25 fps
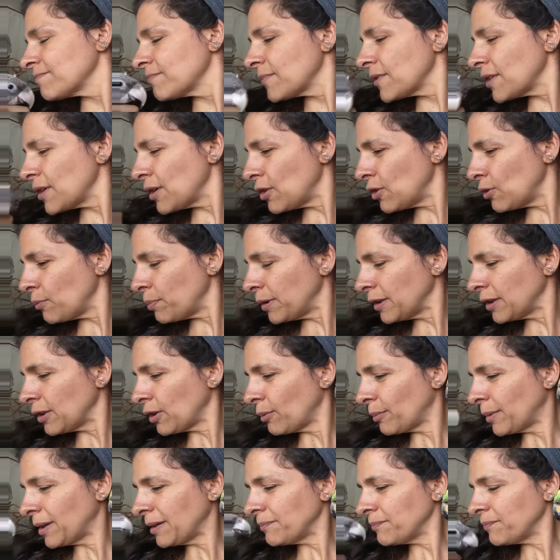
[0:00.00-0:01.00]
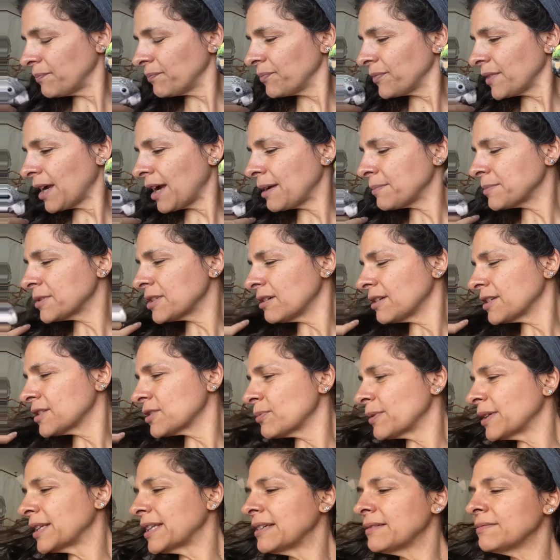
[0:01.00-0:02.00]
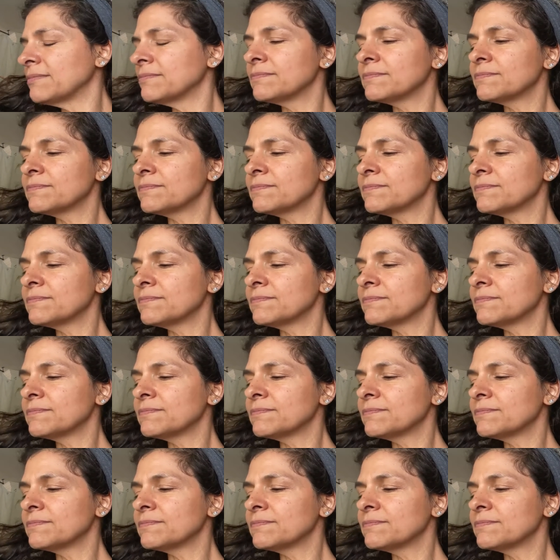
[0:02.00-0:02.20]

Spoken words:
No, Paloma. I'm sorry, sweetie.